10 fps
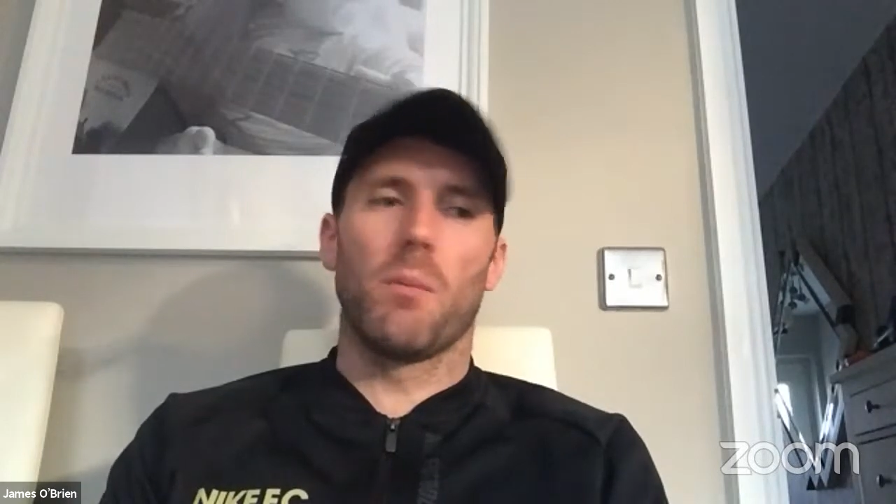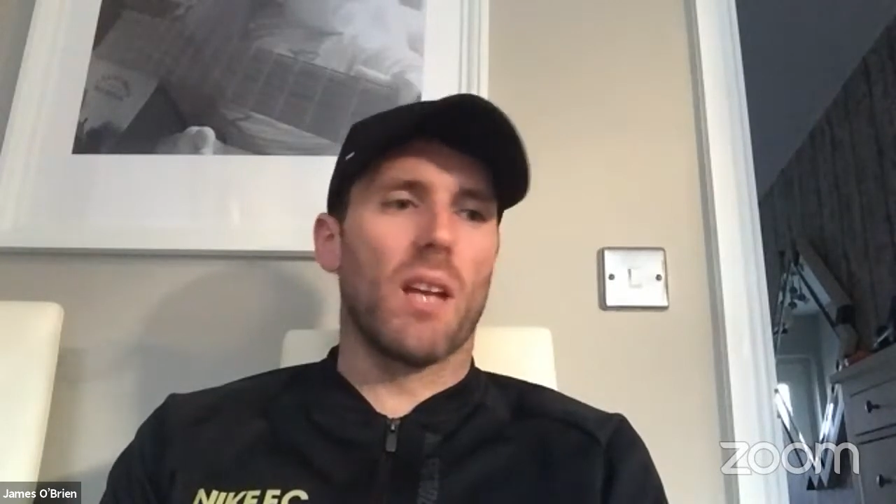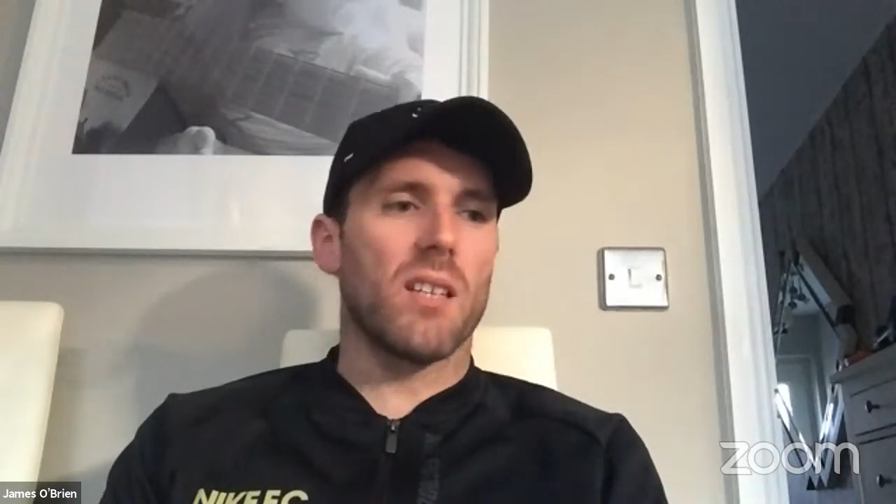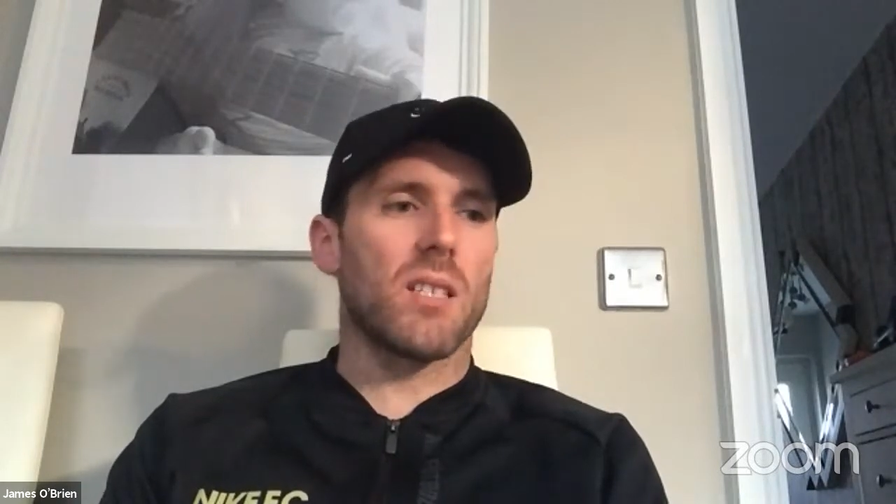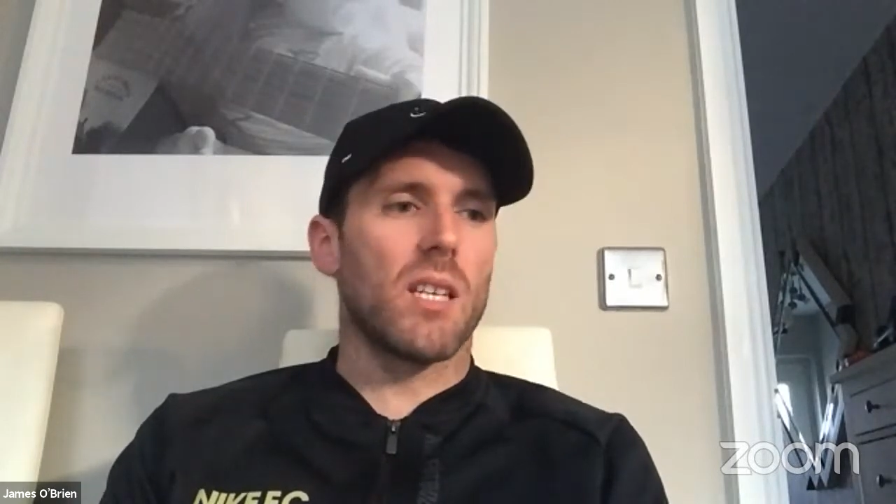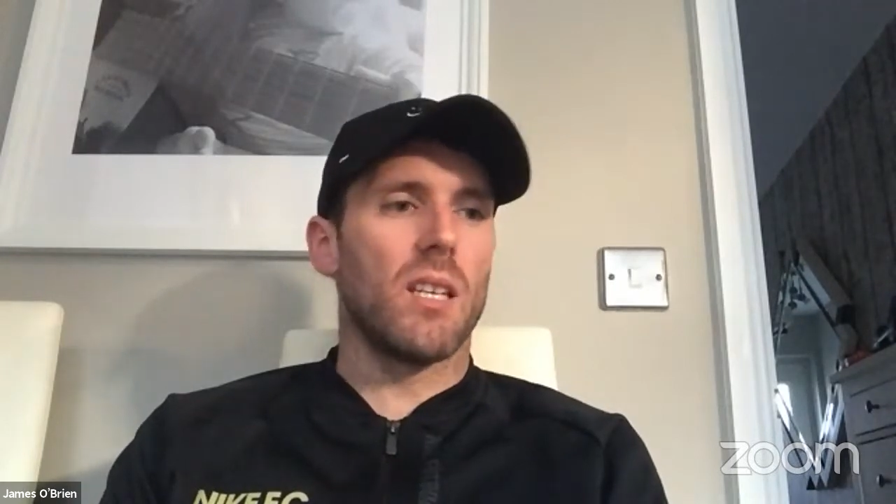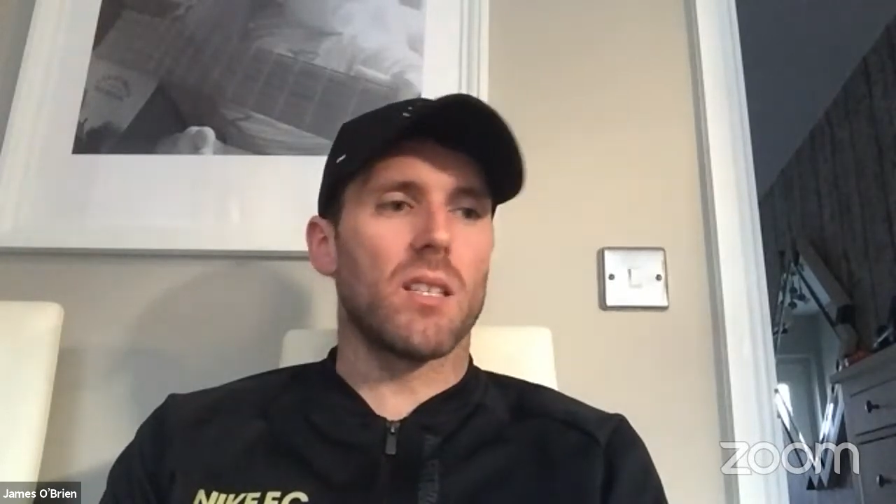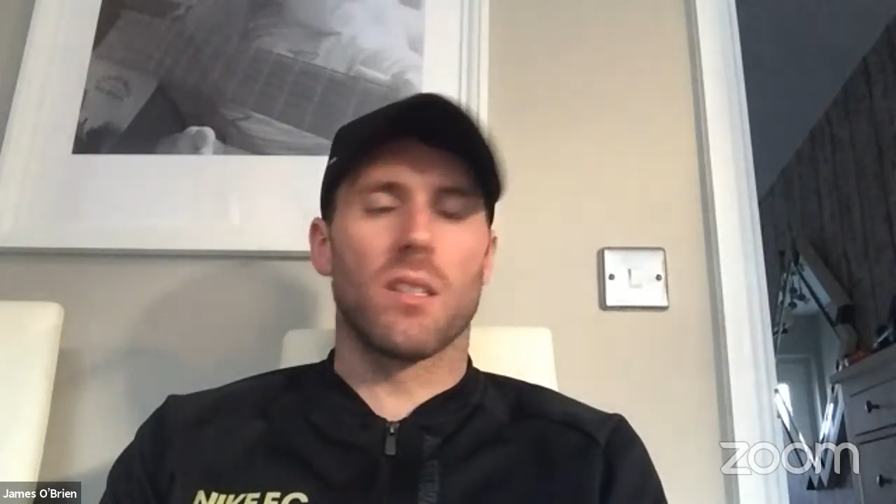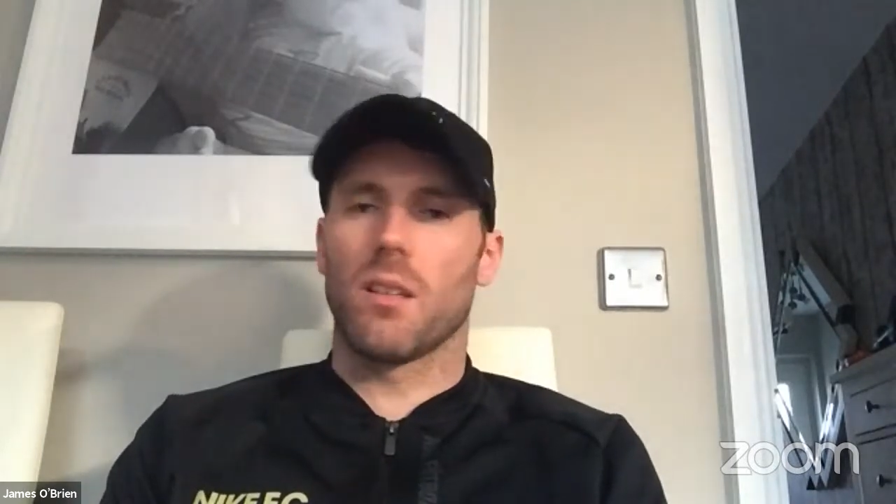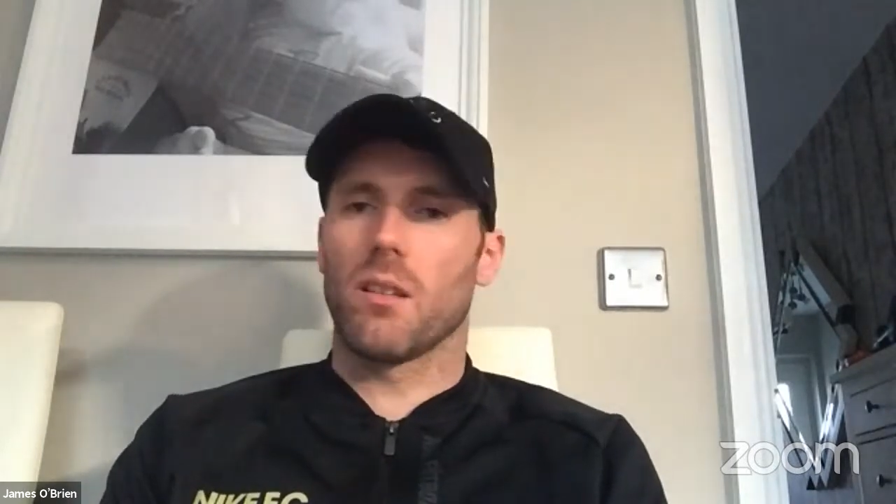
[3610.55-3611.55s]
and that
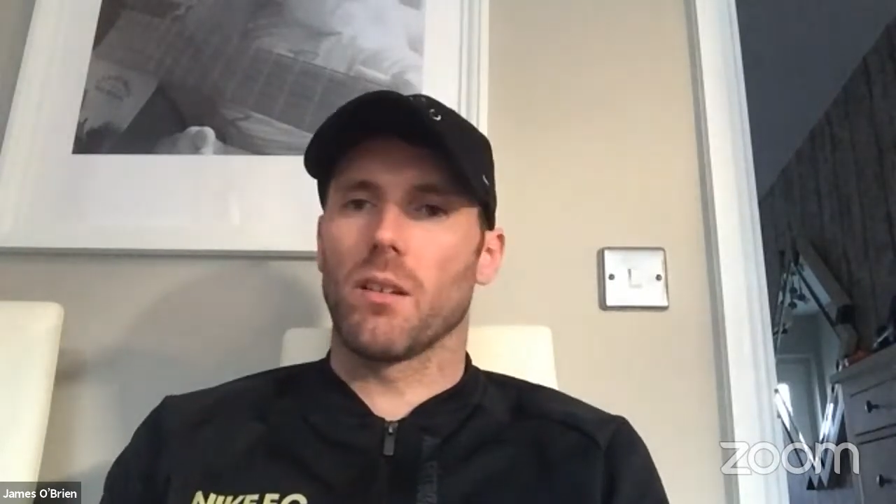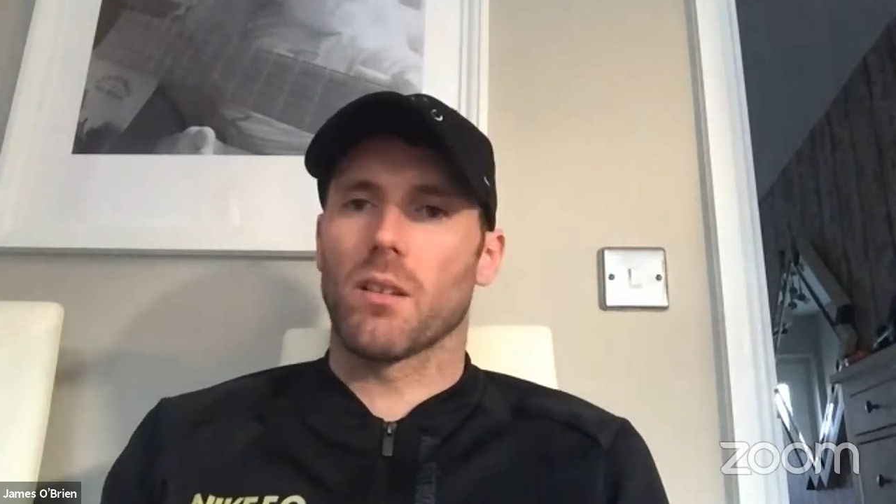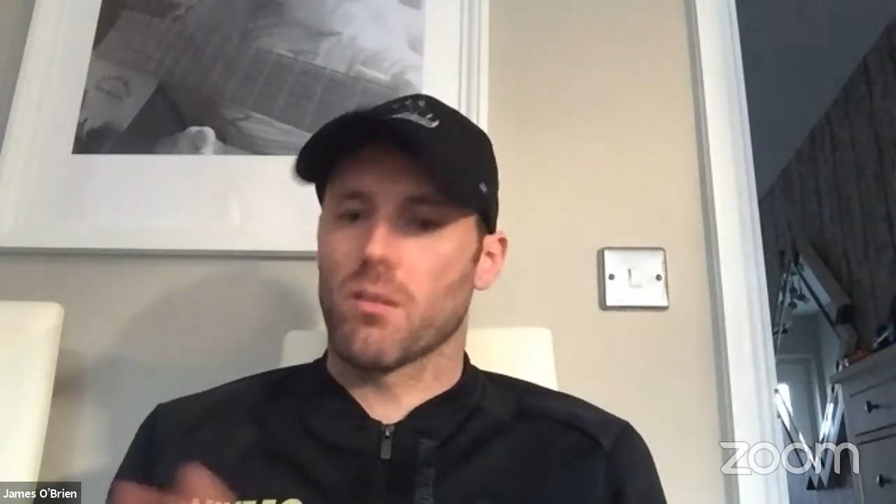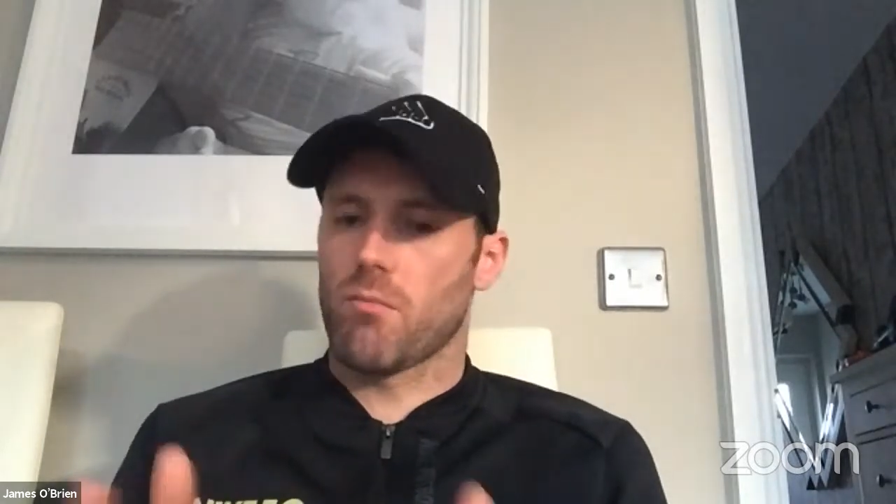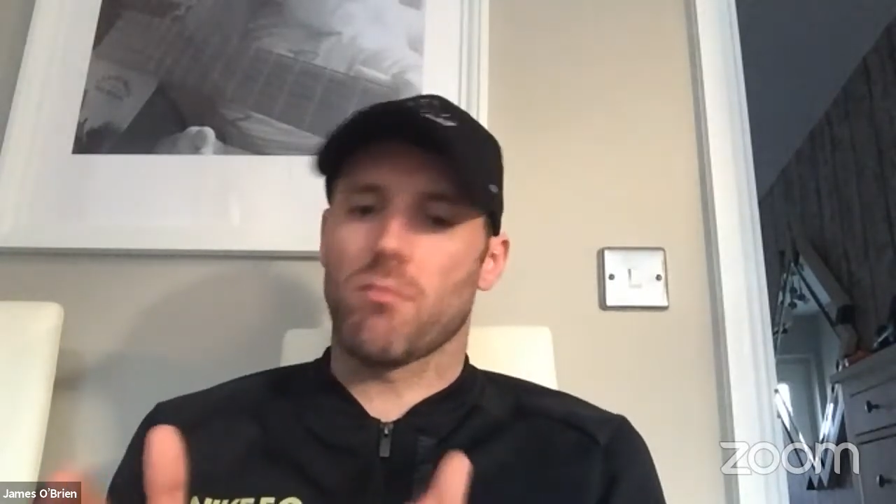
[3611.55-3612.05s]
season, or the